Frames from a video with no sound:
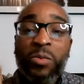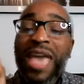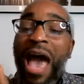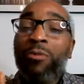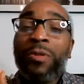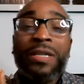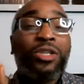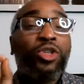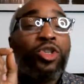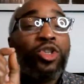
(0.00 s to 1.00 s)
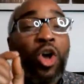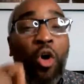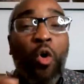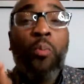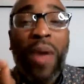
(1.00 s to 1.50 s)
Gout is
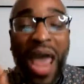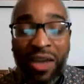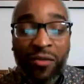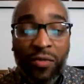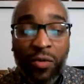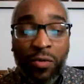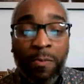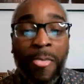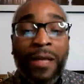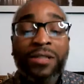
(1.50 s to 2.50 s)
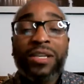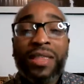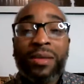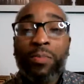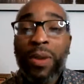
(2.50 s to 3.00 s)
so painful
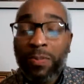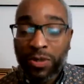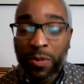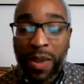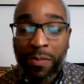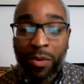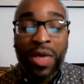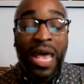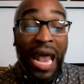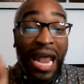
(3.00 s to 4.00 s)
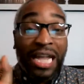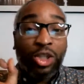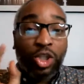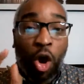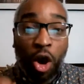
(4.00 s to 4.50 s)
to people.
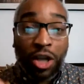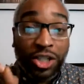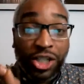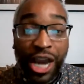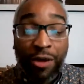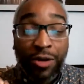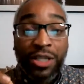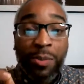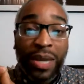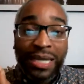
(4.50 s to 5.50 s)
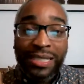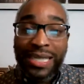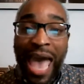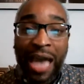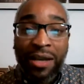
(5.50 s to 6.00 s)
And tart cherries, to be
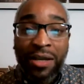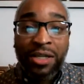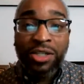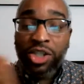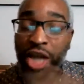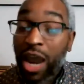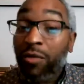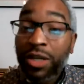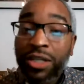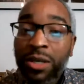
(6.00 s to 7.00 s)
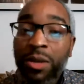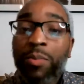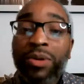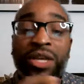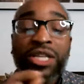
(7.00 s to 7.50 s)
exact. Cherries,
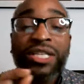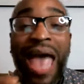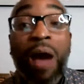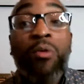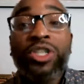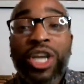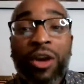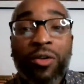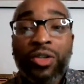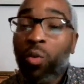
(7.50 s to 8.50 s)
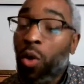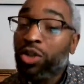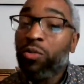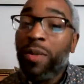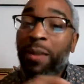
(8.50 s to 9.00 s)
but the sour cherries, the
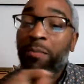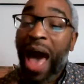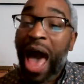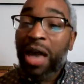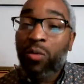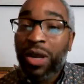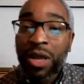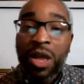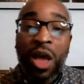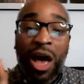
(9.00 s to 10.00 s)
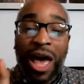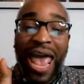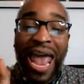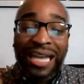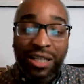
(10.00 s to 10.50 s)
ones you make pie with, are
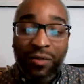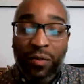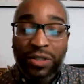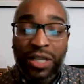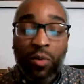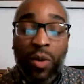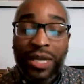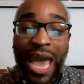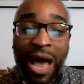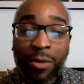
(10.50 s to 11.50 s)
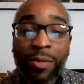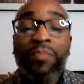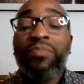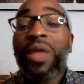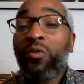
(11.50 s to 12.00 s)
excellent for dealing with gout.
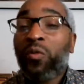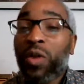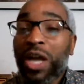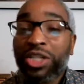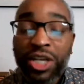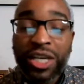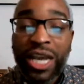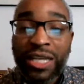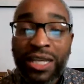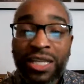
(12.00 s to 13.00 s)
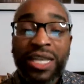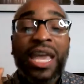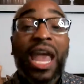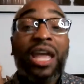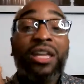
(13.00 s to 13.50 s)
They flush your kidneys,
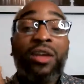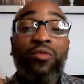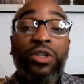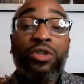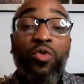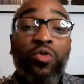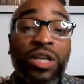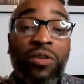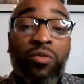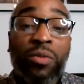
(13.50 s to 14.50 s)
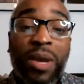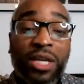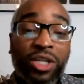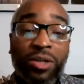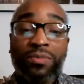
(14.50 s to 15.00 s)
and they reduce
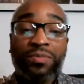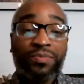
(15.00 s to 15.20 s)
inflammation.